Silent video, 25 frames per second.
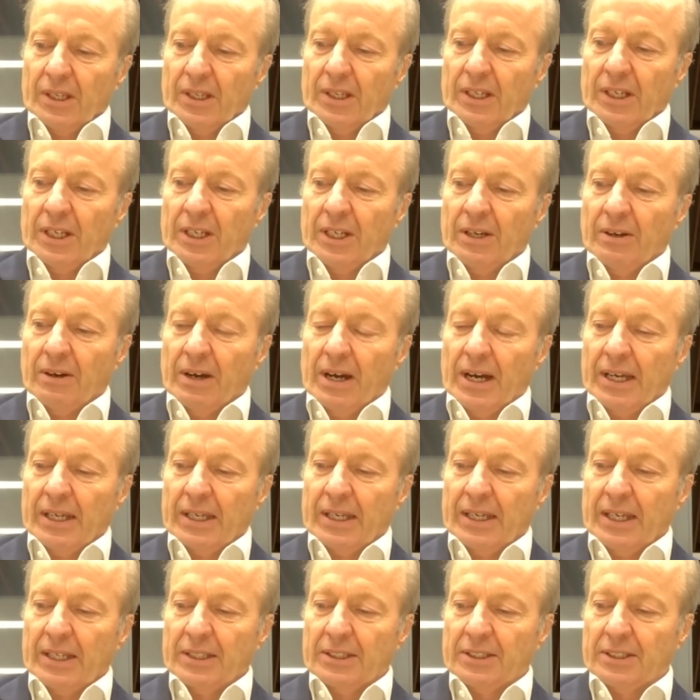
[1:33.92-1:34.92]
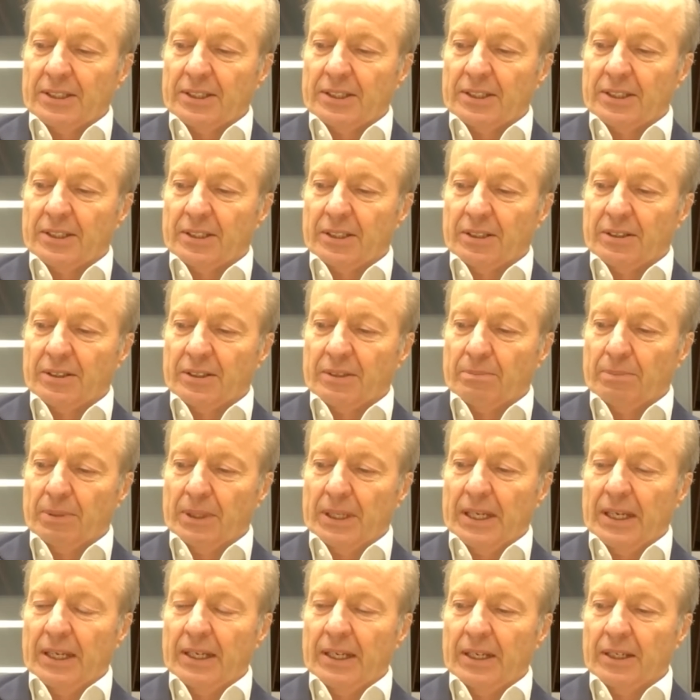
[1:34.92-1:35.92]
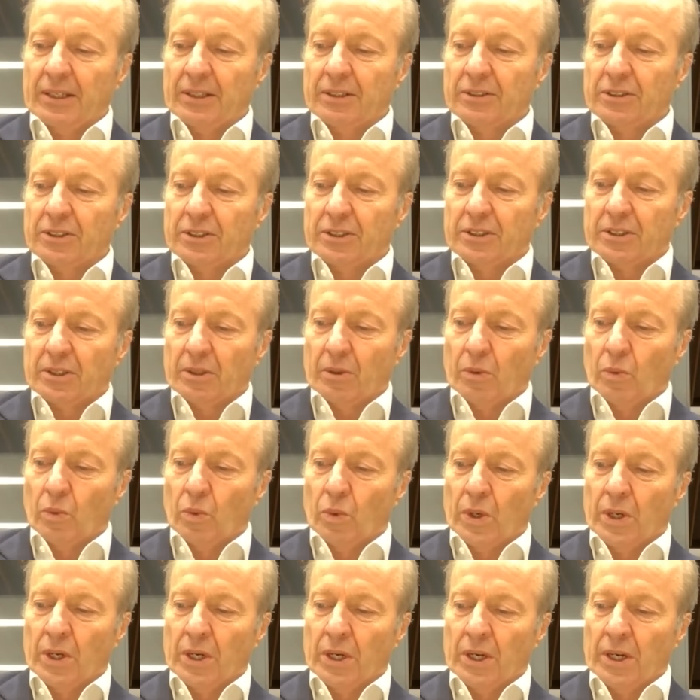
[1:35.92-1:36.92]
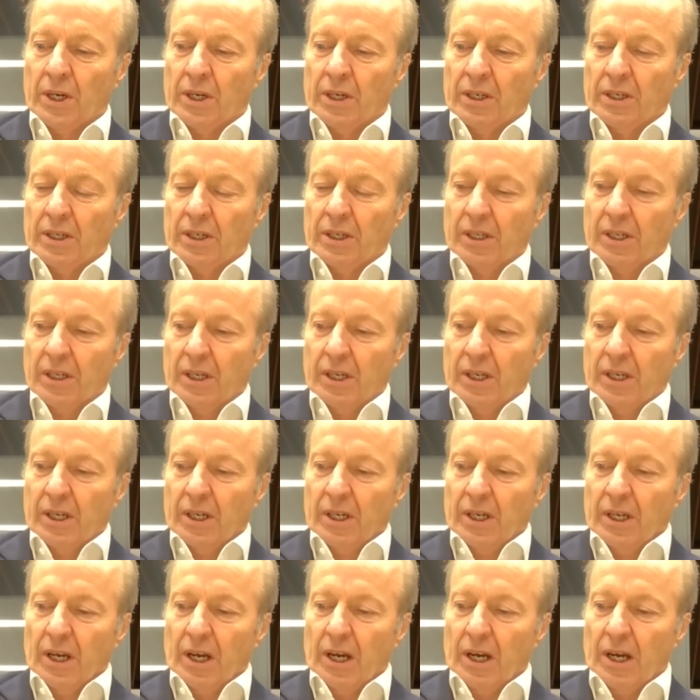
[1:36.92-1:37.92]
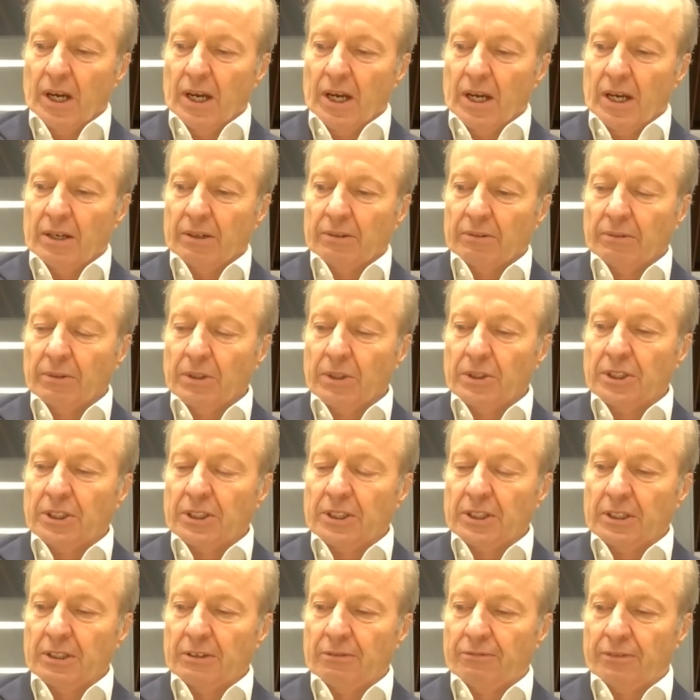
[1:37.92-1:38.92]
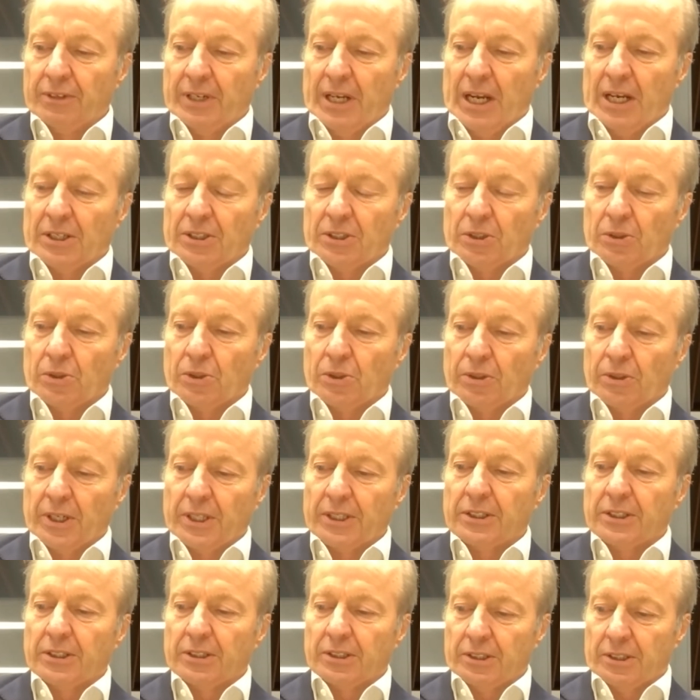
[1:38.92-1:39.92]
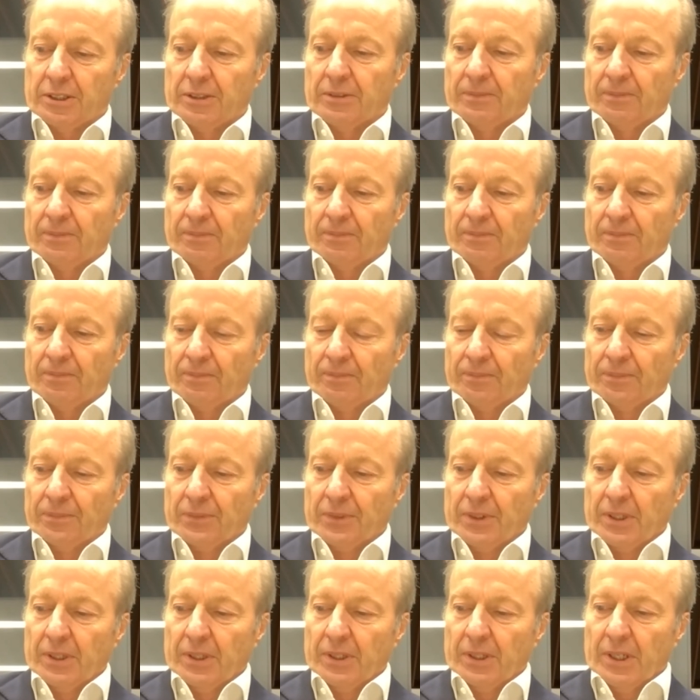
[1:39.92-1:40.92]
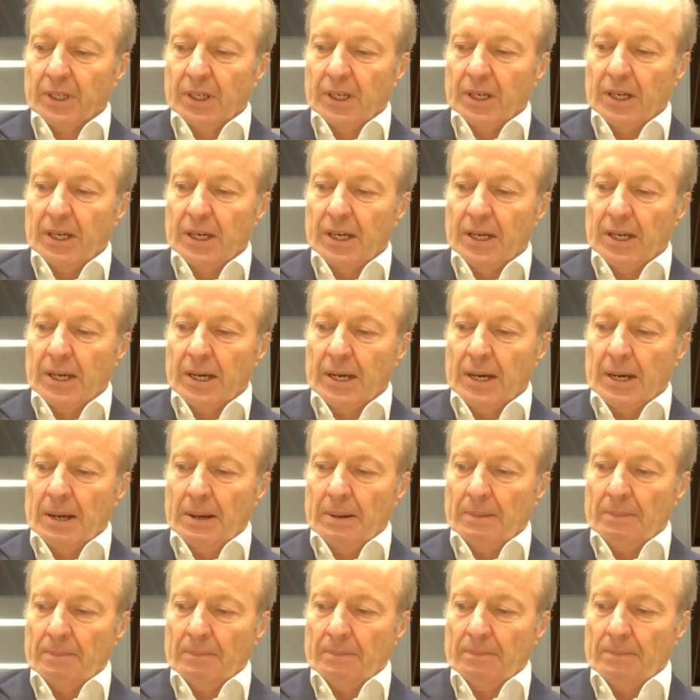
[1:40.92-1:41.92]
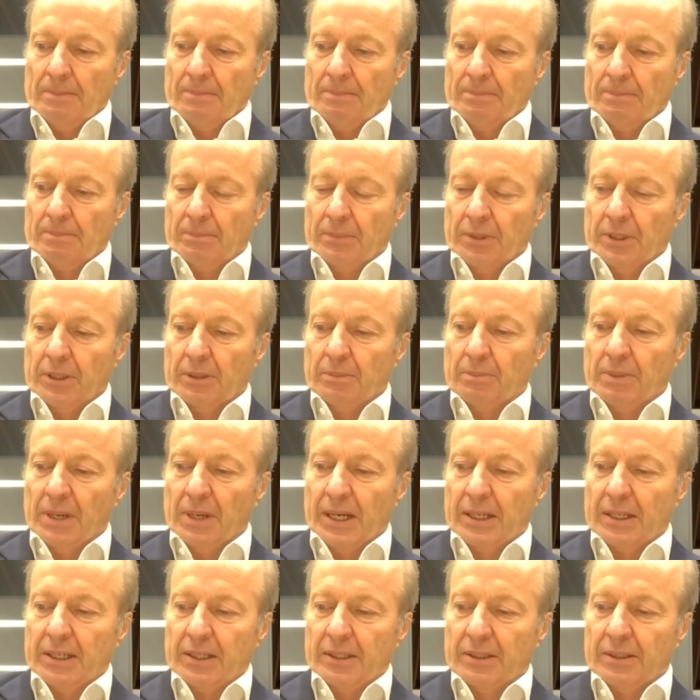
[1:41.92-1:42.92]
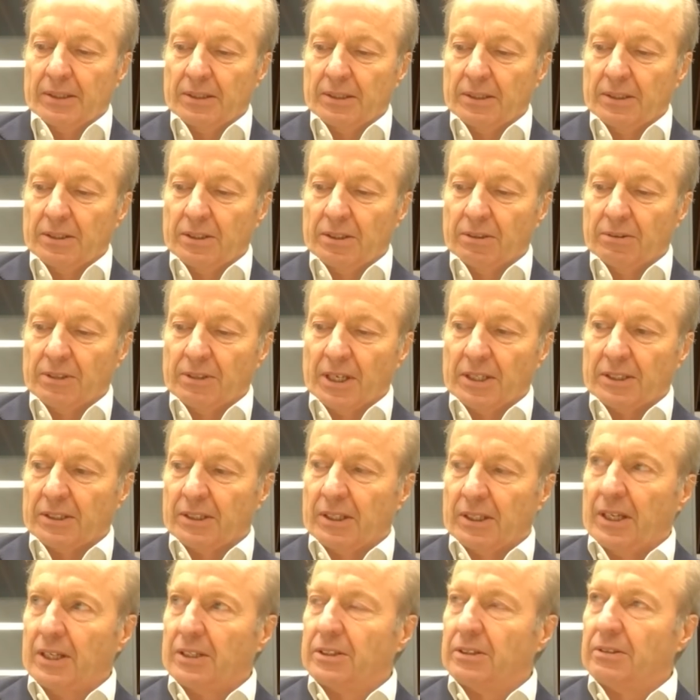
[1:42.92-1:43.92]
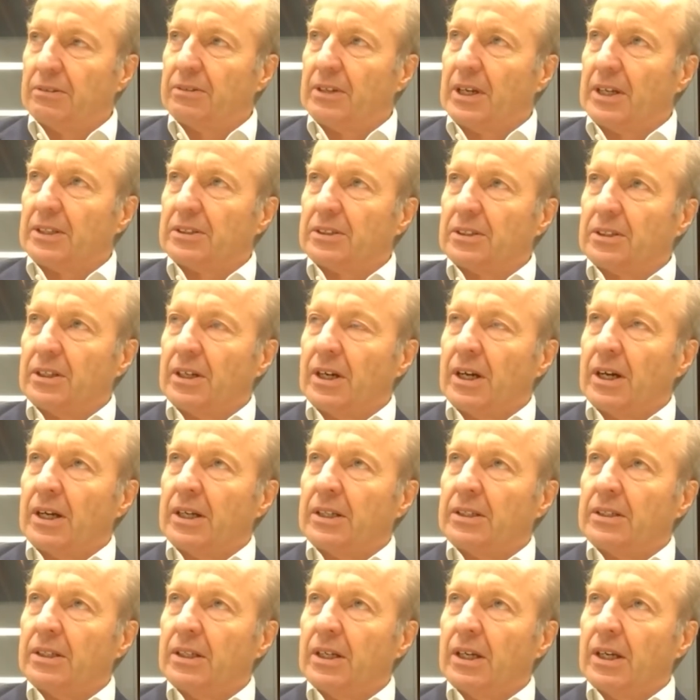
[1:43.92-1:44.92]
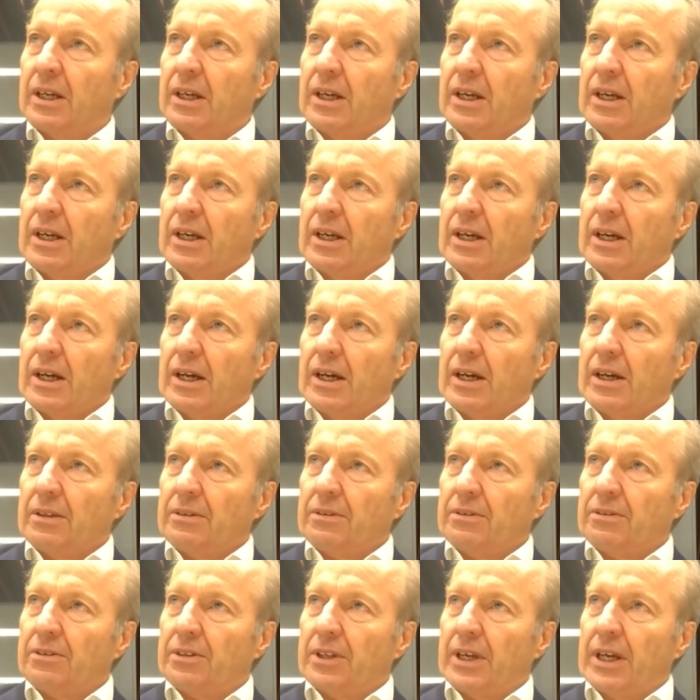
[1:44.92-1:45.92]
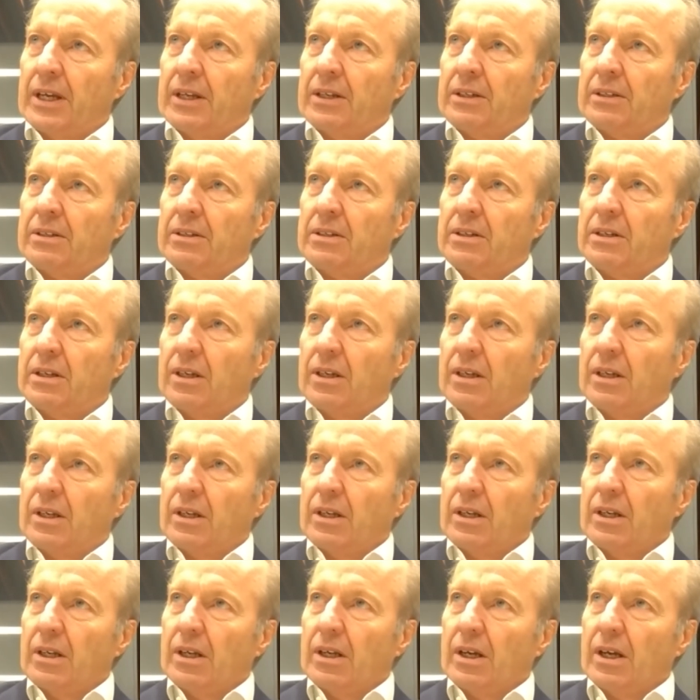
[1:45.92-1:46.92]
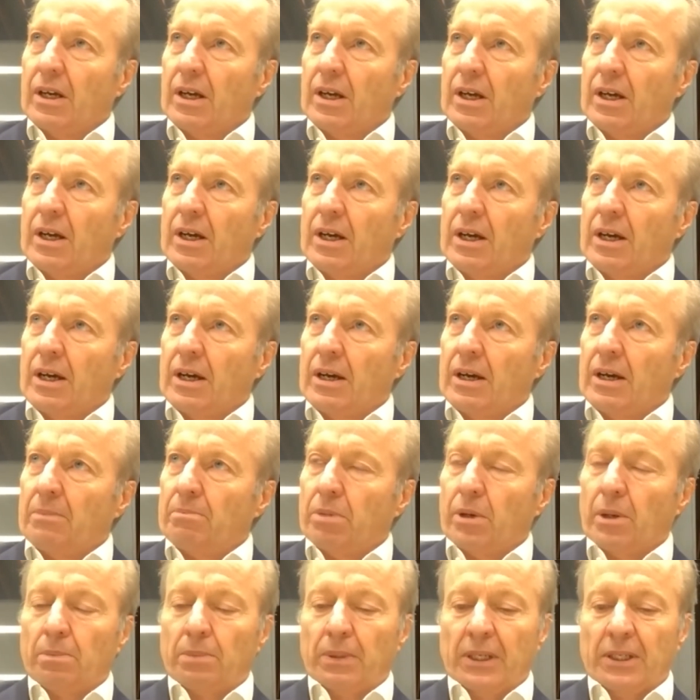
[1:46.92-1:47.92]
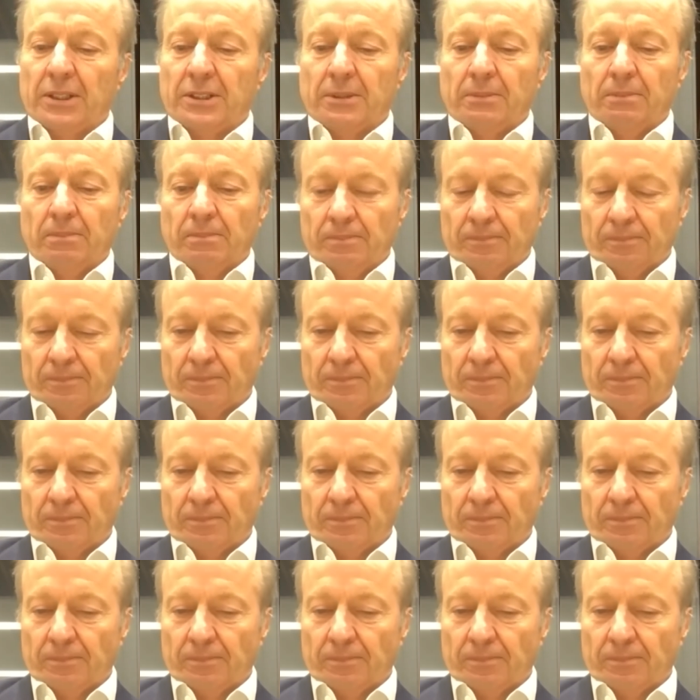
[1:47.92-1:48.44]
you know, I guess the beginnings were rooted in the financial crisis, you know, back in 2008, 2009, and then populism,